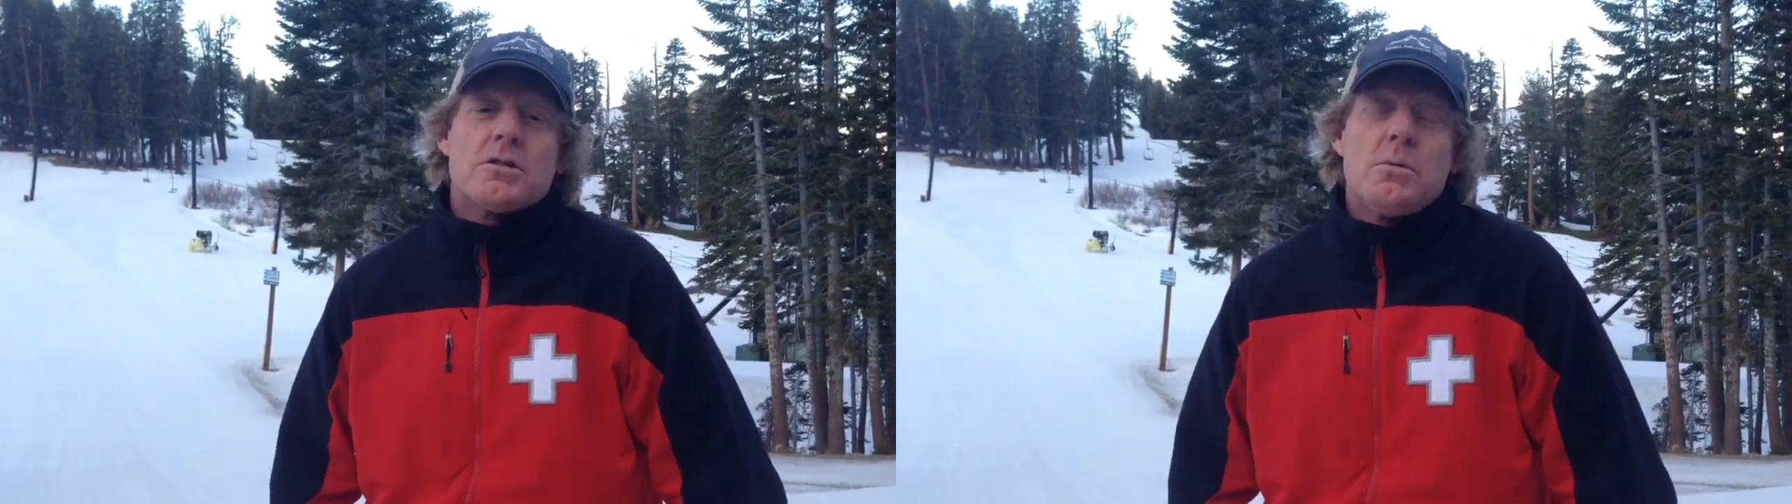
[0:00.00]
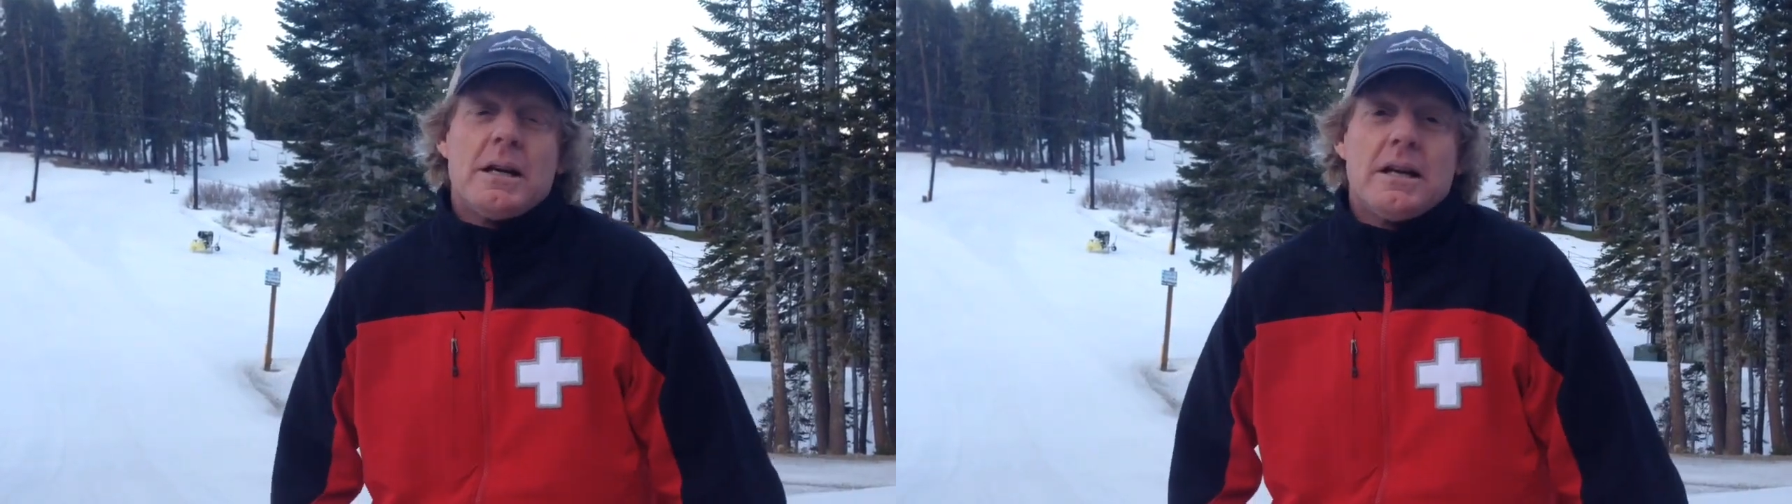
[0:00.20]

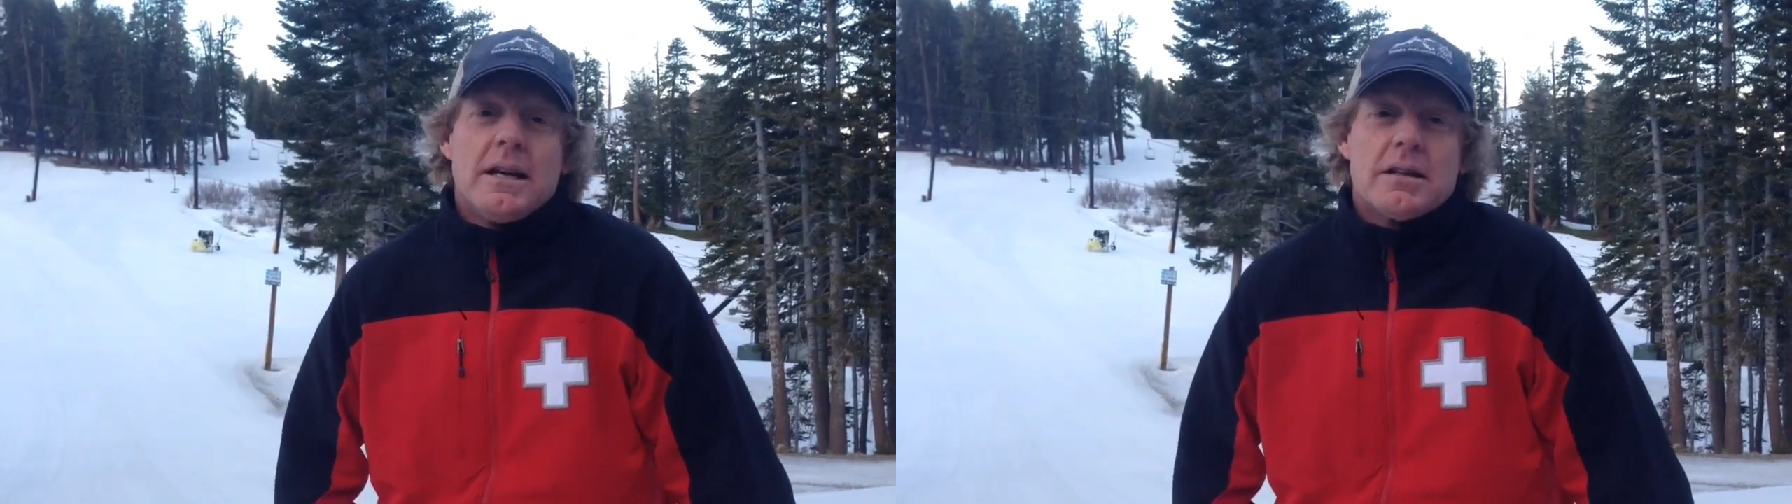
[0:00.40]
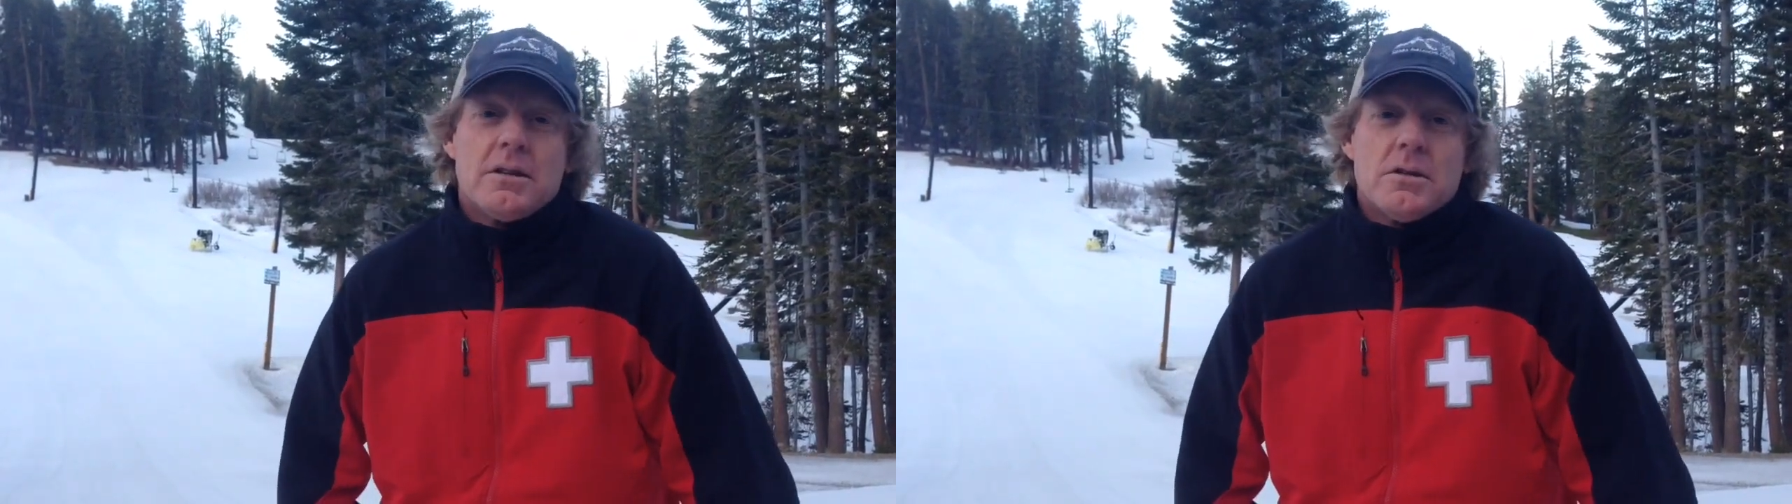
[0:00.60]
so we can
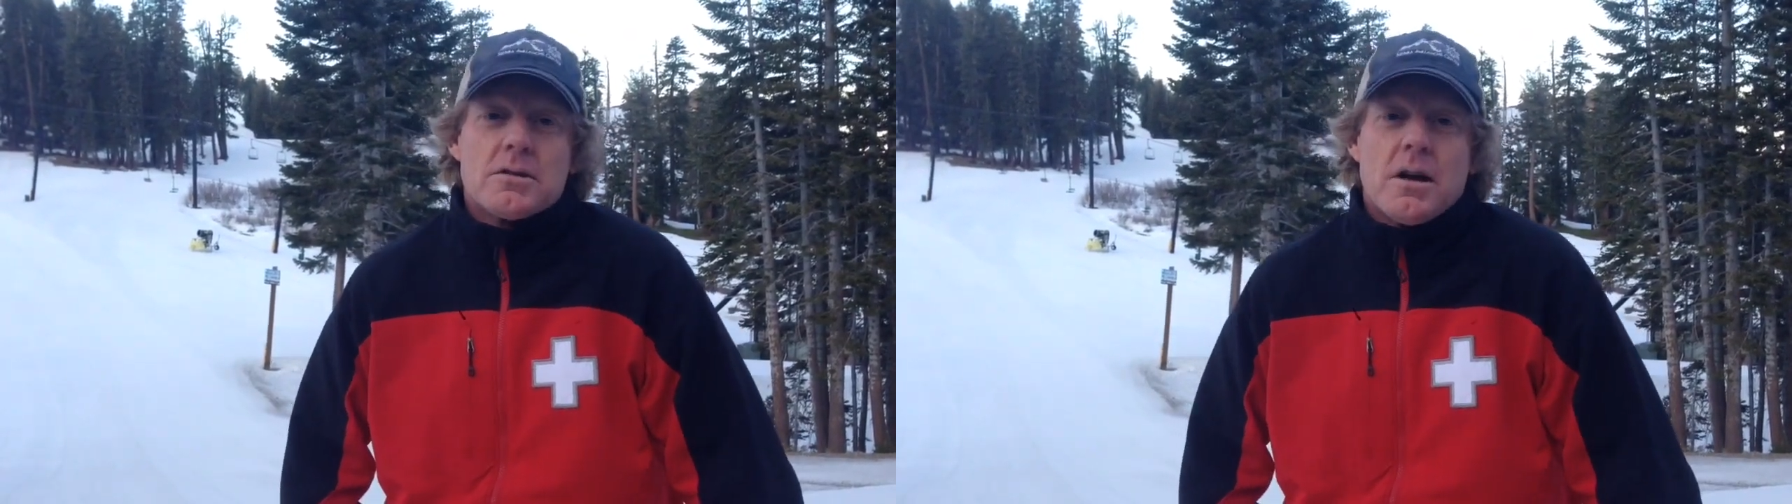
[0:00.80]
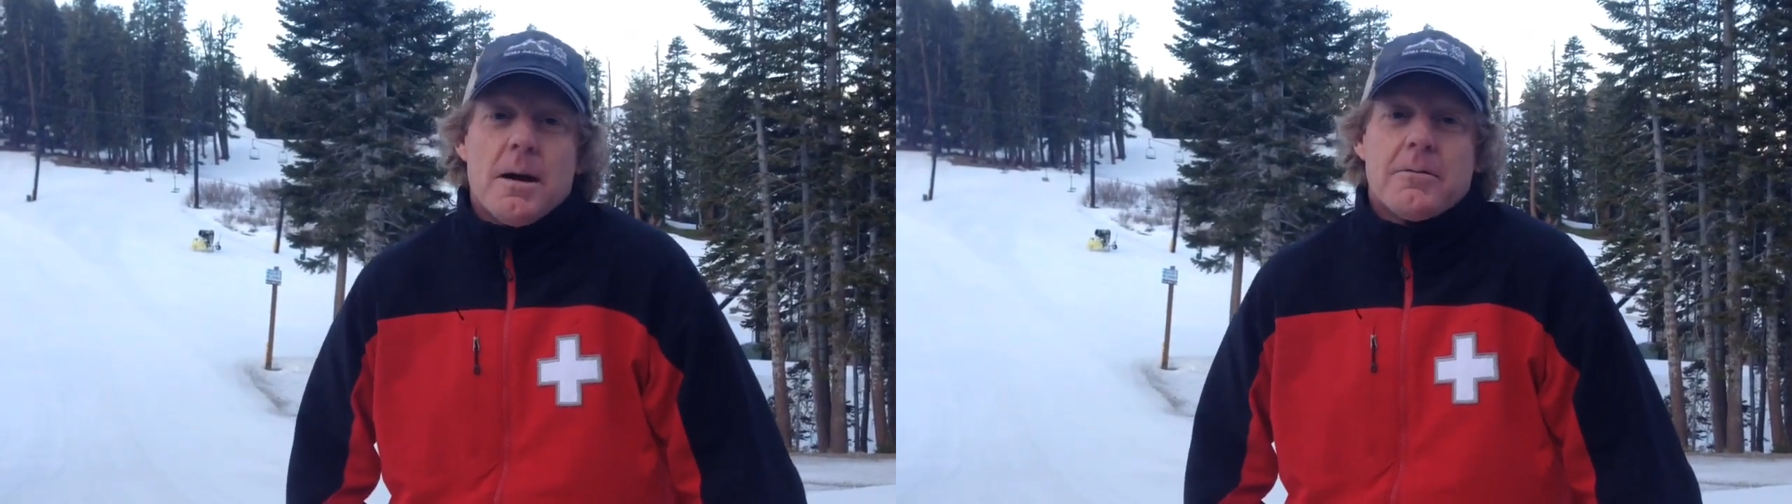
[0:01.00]
get
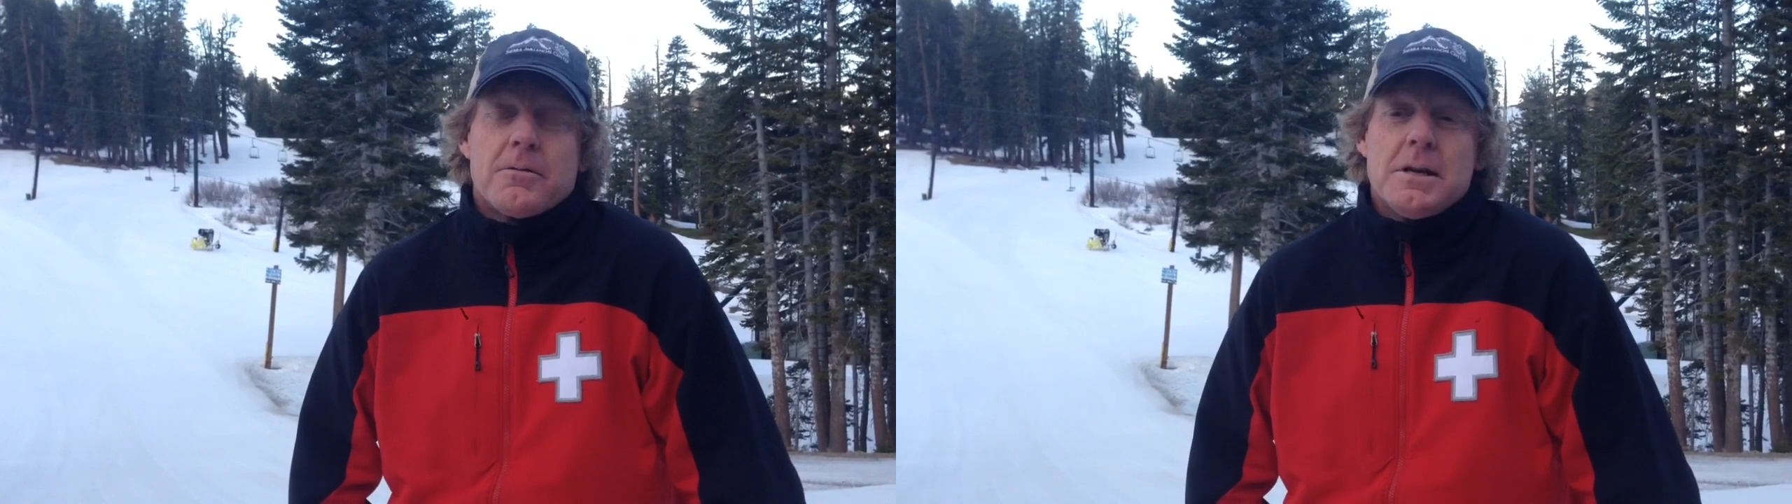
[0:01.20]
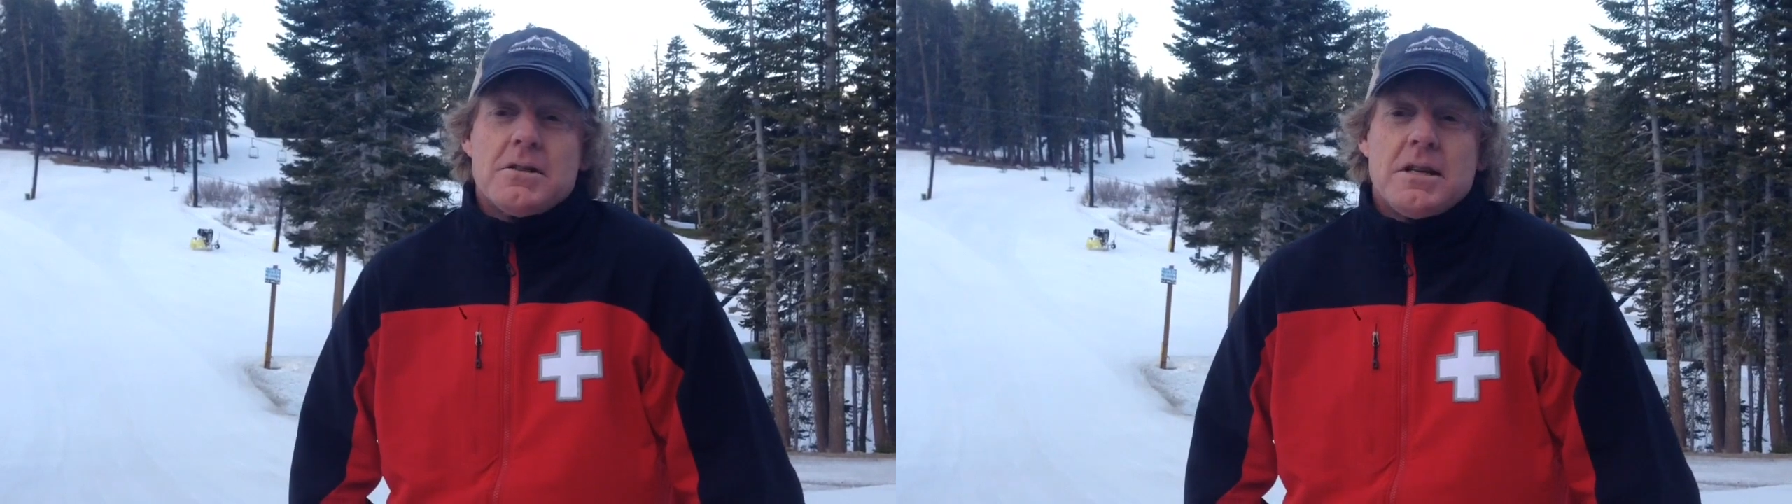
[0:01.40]
those
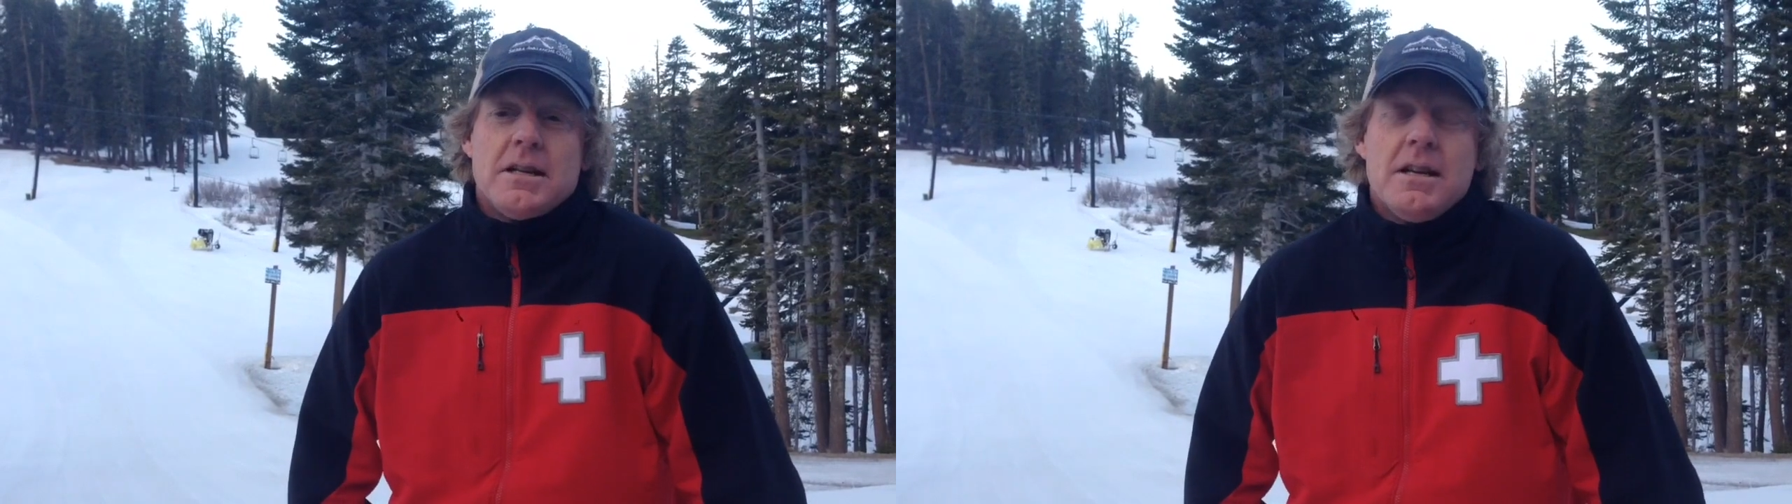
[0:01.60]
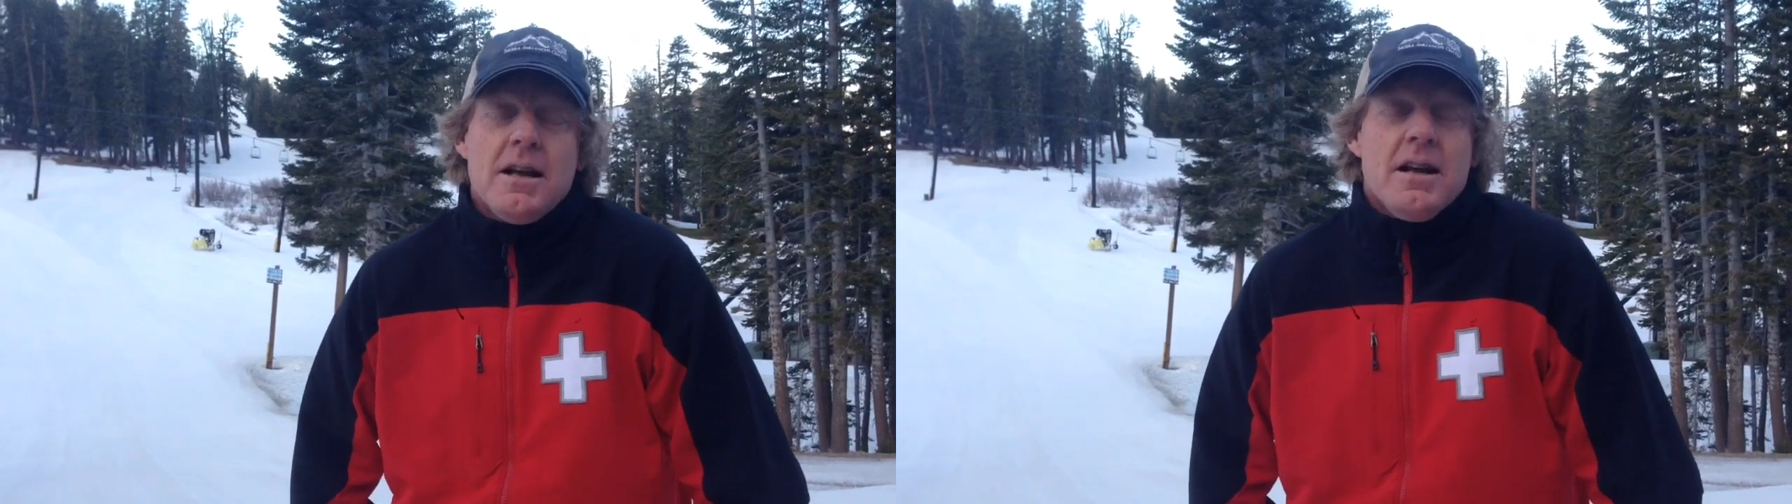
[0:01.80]
freezing